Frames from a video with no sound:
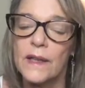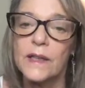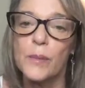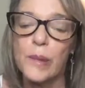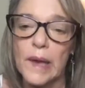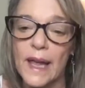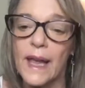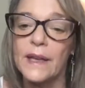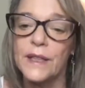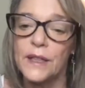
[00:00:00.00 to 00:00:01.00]
let the
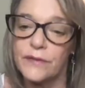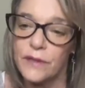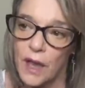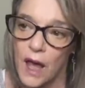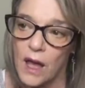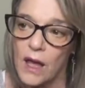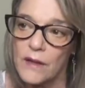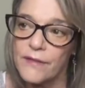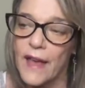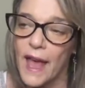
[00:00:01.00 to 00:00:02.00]
plan of
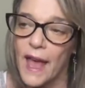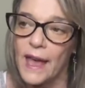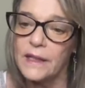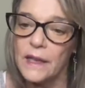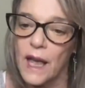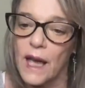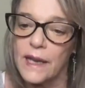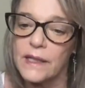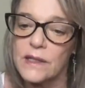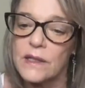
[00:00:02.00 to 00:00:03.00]
love and
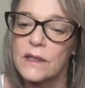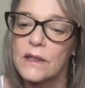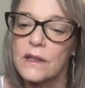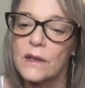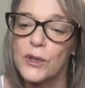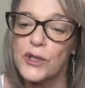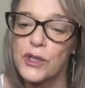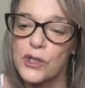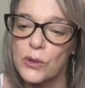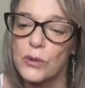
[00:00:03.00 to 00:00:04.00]
light
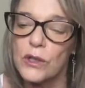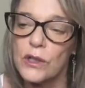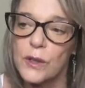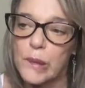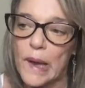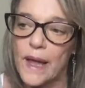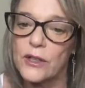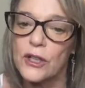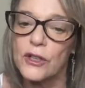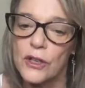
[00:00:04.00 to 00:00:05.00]
restore the
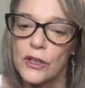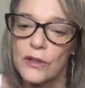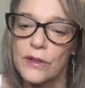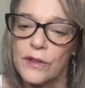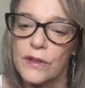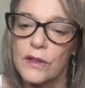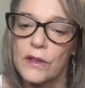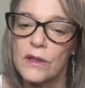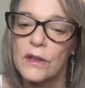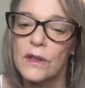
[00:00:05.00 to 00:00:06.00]
plan on earth.
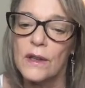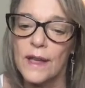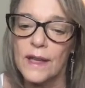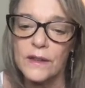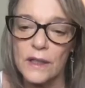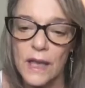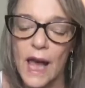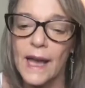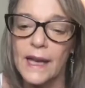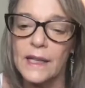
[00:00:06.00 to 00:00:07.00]
Let the
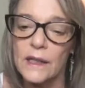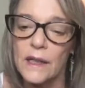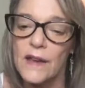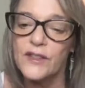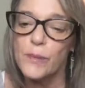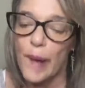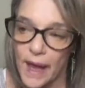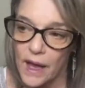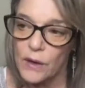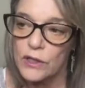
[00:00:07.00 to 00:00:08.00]
light and love and
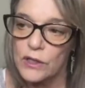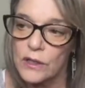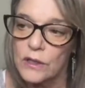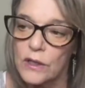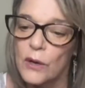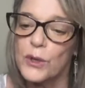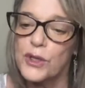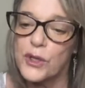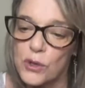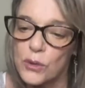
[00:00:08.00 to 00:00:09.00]
power
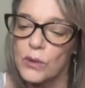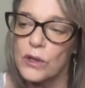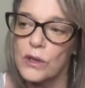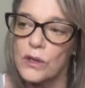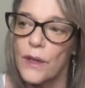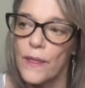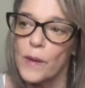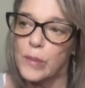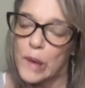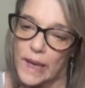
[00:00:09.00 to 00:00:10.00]
restore
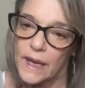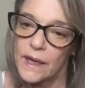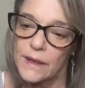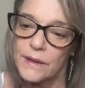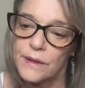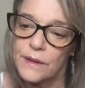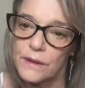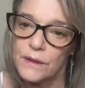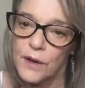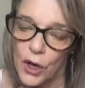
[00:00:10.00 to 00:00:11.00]
the plan
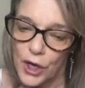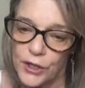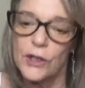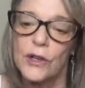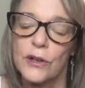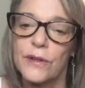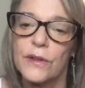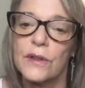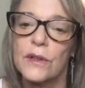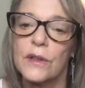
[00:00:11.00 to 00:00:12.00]
on
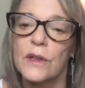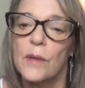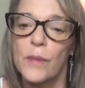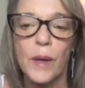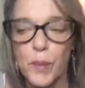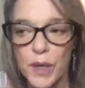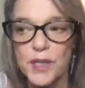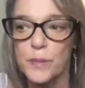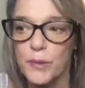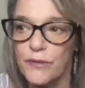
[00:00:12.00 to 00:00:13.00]
earth. Make
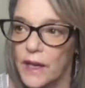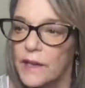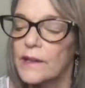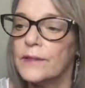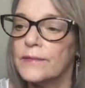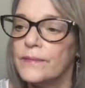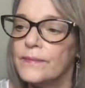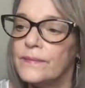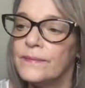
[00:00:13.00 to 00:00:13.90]
peace prevail.